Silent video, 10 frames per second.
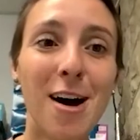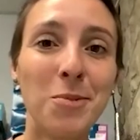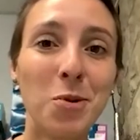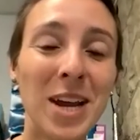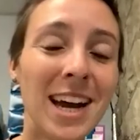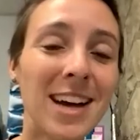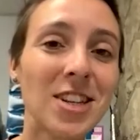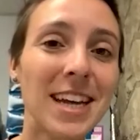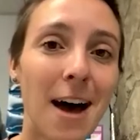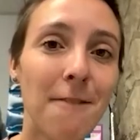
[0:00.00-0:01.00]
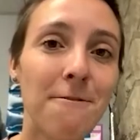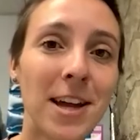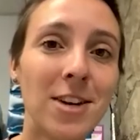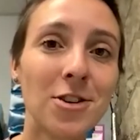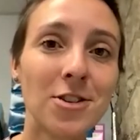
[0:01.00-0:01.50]
We actually have
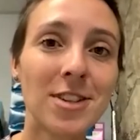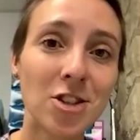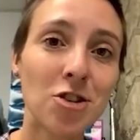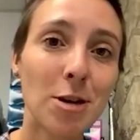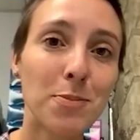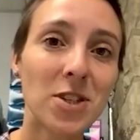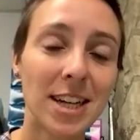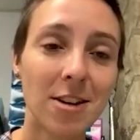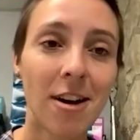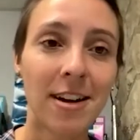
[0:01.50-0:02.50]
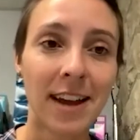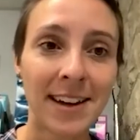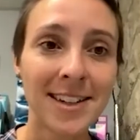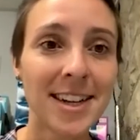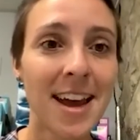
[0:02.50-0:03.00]
fentanyl test strips here on
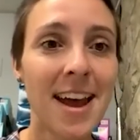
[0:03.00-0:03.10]
hand.